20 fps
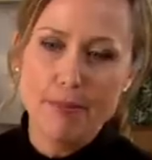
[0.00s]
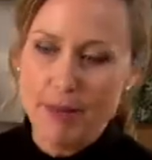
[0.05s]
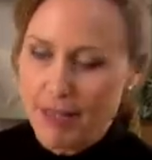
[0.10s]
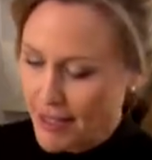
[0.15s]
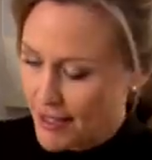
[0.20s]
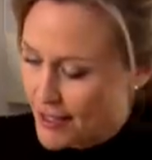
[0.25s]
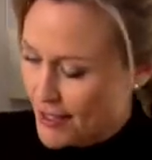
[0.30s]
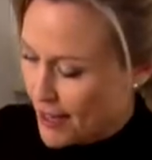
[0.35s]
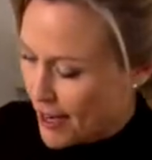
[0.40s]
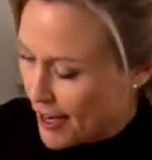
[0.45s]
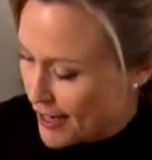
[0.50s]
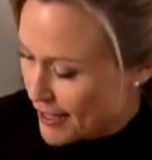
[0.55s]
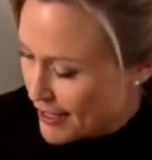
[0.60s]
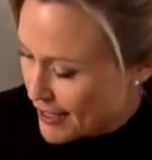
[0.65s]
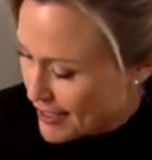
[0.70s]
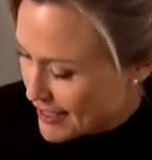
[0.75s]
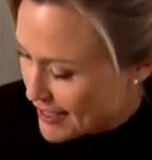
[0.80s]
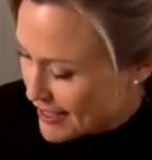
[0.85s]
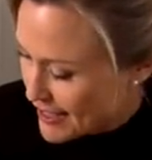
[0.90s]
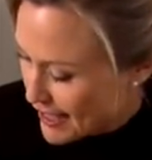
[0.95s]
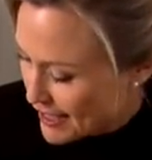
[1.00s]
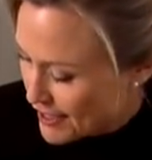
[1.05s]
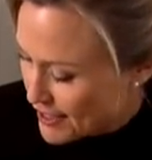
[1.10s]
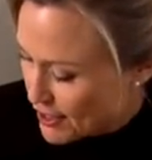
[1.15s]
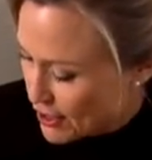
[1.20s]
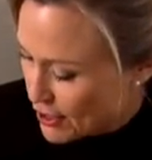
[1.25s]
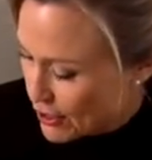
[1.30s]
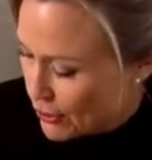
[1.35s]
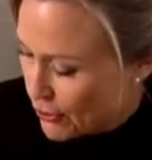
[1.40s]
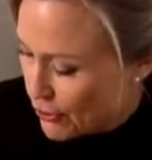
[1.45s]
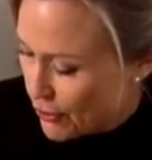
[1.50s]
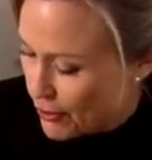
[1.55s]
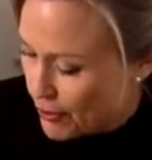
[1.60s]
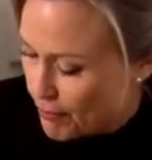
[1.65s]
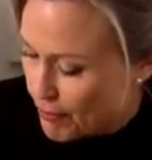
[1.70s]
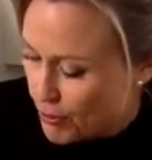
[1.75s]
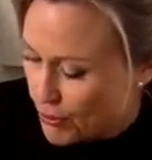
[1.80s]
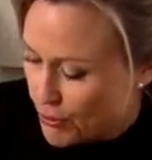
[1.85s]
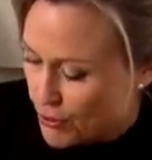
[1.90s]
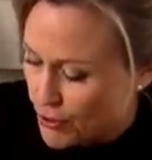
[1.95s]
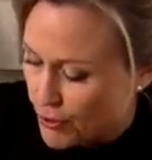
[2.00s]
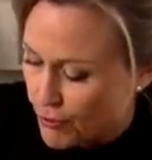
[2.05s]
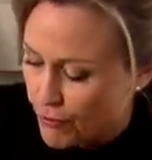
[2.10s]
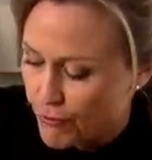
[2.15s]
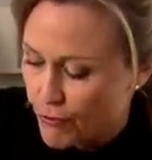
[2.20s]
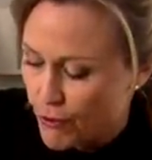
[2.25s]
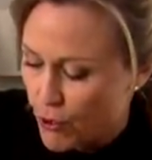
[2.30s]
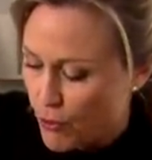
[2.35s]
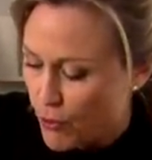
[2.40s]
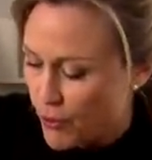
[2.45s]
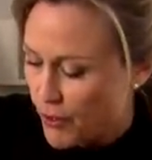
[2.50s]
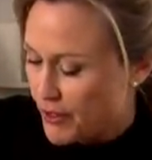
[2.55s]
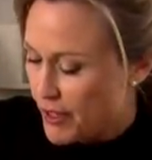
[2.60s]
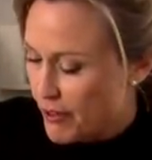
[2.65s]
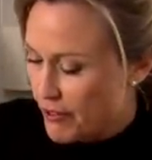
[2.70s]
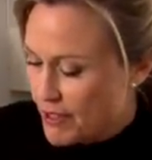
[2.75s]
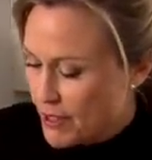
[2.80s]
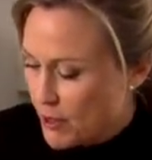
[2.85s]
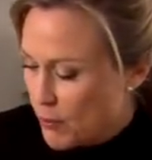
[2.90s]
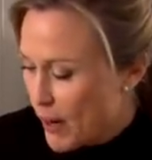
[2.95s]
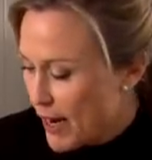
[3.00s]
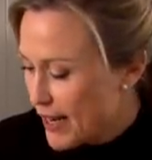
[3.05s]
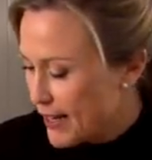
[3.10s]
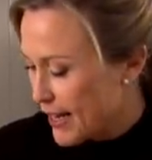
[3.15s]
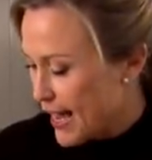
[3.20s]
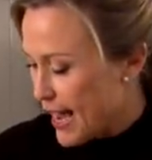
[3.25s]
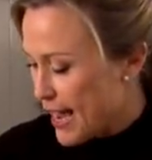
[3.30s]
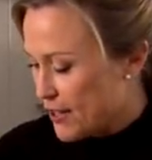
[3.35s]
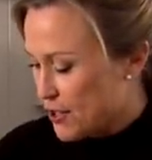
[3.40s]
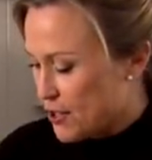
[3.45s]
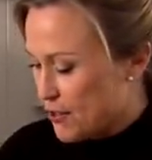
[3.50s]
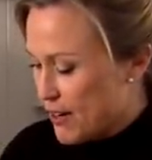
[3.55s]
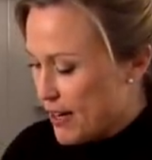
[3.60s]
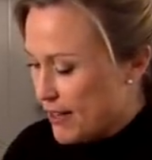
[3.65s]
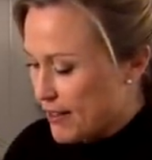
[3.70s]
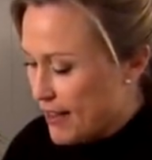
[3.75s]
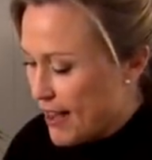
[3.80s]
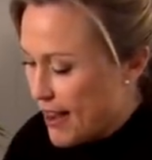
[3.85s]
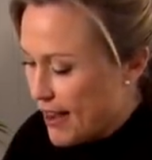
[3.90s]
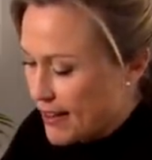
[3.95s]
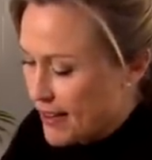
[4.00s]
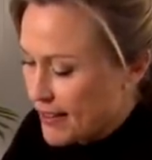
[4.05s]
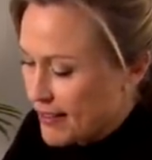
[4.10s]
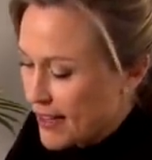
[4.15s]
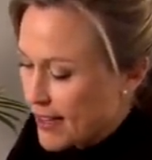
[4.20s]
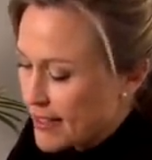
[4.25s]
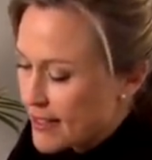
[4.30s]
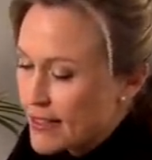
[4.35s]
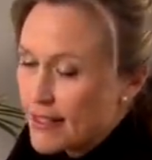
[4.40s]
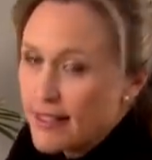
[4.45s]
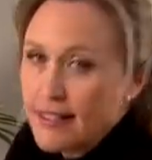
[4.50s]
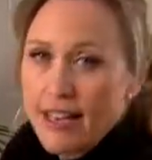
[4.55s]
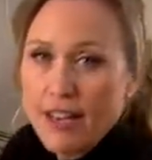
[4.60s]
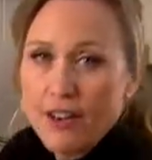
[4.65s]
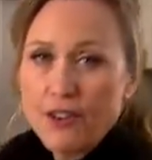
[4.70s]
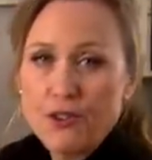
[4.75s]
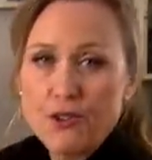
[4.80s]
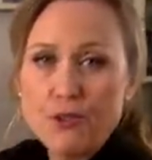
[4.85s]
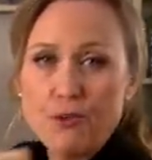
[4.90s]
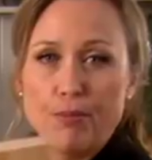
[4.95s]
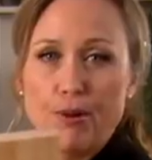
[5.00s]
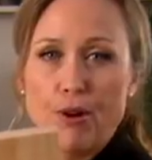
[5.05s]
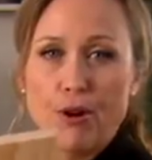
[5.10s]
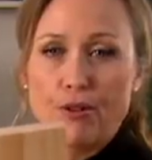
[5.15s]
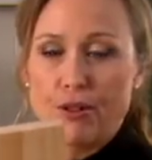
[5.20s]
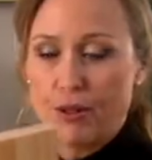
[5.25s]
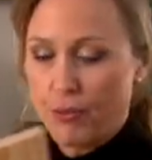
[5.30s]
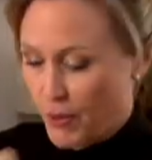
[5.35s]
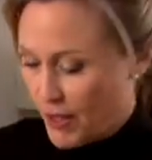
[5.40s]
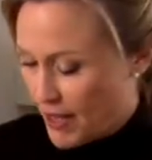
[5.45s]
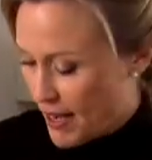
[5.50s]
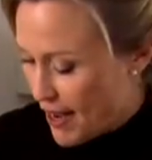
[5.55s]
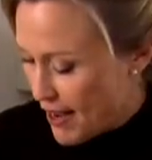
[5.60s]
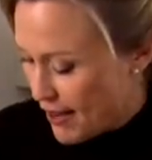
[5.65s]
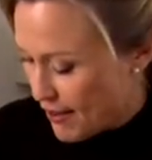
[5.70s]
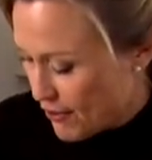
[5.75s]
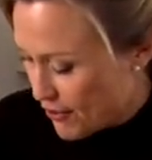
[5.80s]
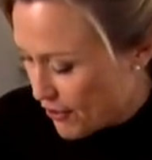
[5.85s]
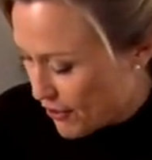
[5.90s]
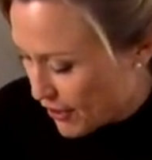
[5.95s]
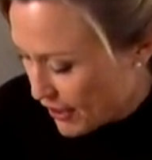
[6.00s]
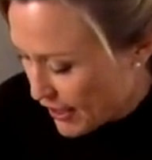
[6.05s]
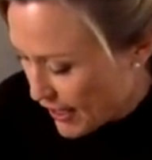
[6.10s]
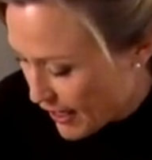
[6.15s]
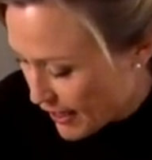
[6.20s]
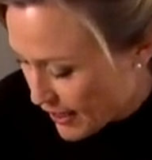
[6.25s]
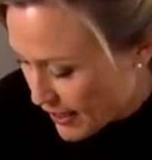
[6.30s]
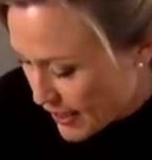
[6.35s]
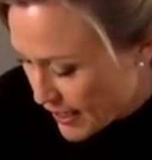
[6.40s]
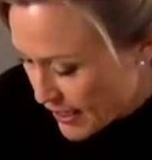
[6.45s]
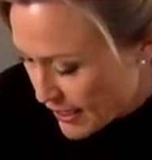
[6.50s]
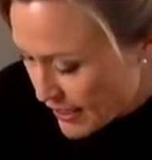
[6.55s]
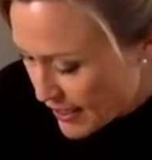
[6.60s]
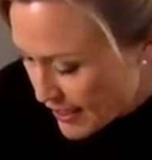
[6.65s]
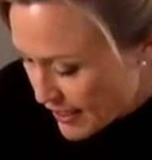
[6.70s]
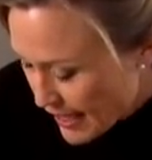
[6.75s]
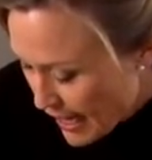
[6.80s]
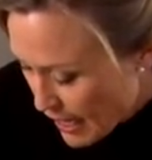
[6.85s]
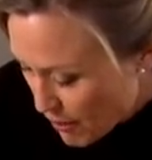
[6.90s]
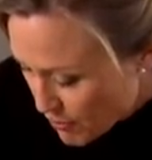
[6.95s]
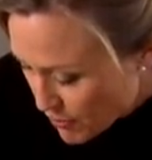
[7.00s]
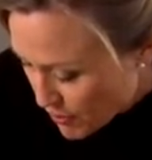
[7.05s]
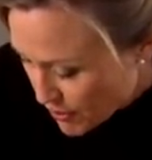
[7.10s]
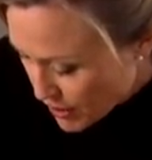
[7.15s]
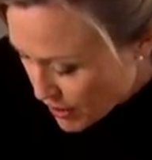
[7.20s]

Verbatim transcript: a bit excited and he starts to claw and pulls it forward, there is a way to counteract that, and that's this extra block that we cut earlier. So that will